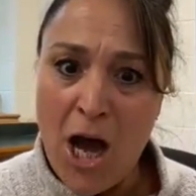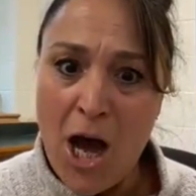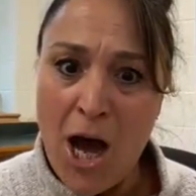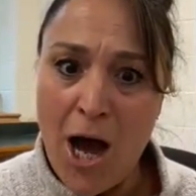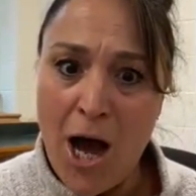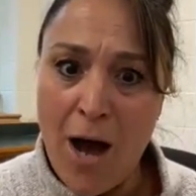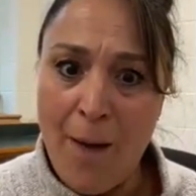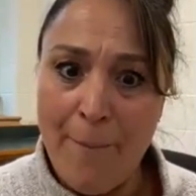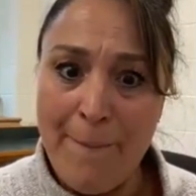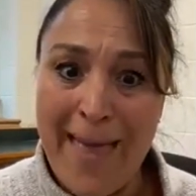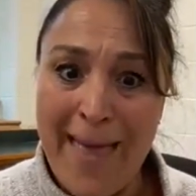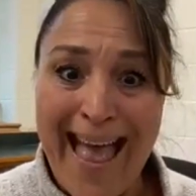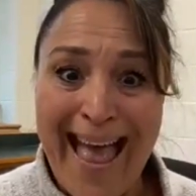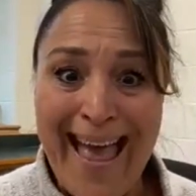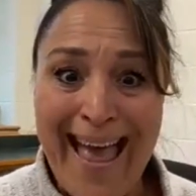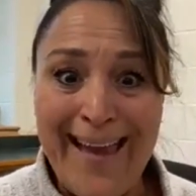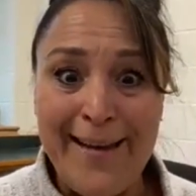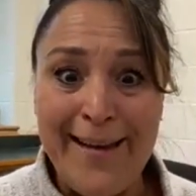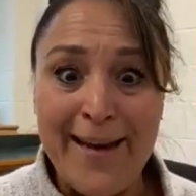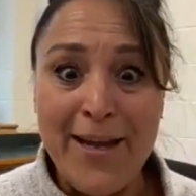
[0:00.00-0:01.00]
um,
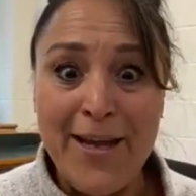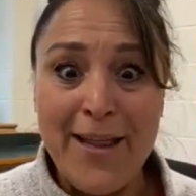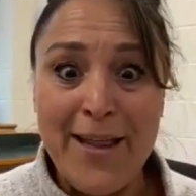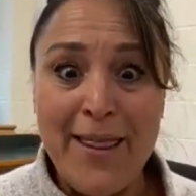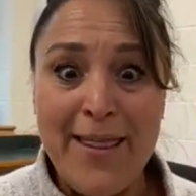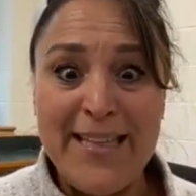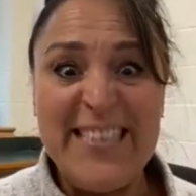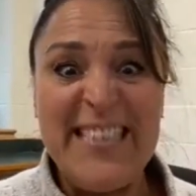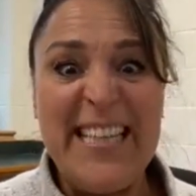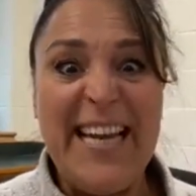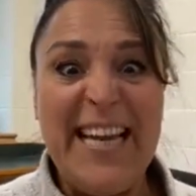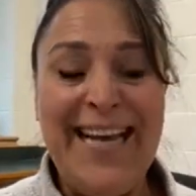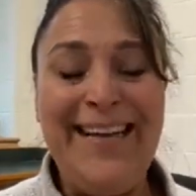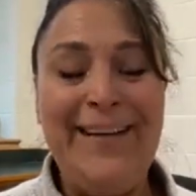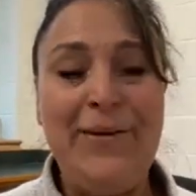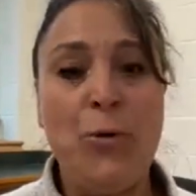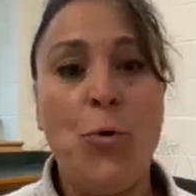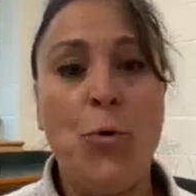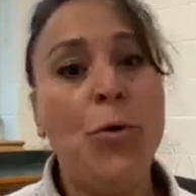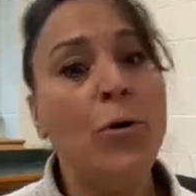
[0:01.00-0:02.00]
and this
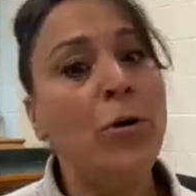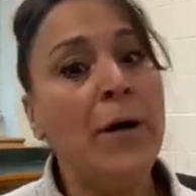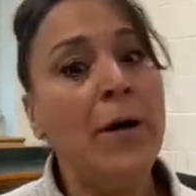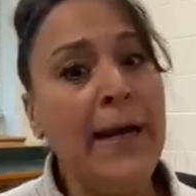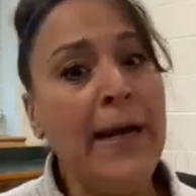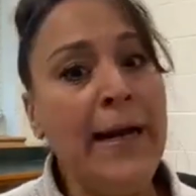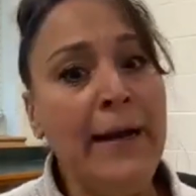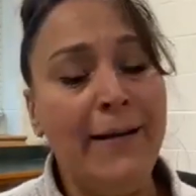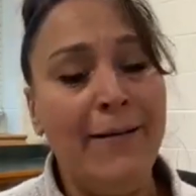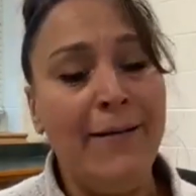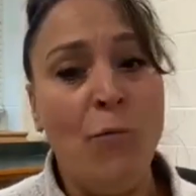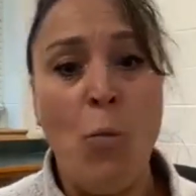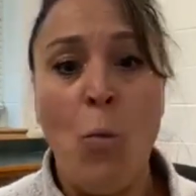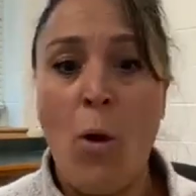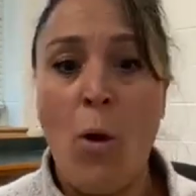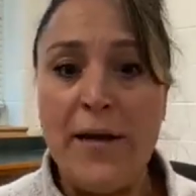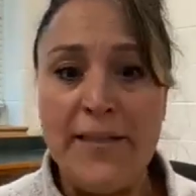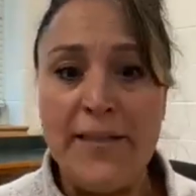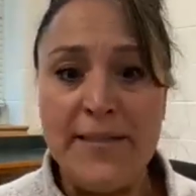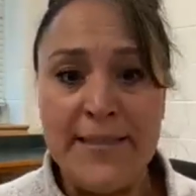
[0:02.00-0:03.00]
inquiry of
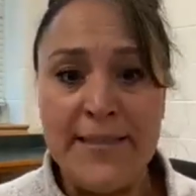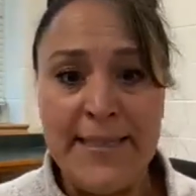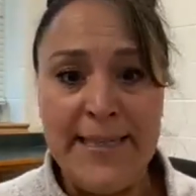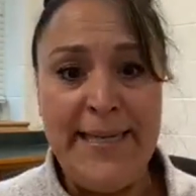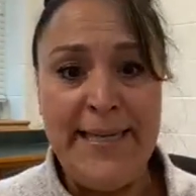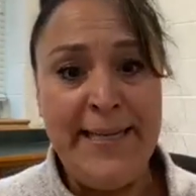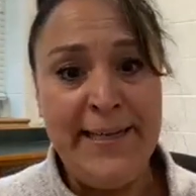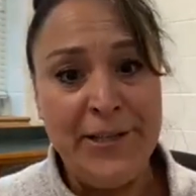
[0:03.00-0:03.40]
what is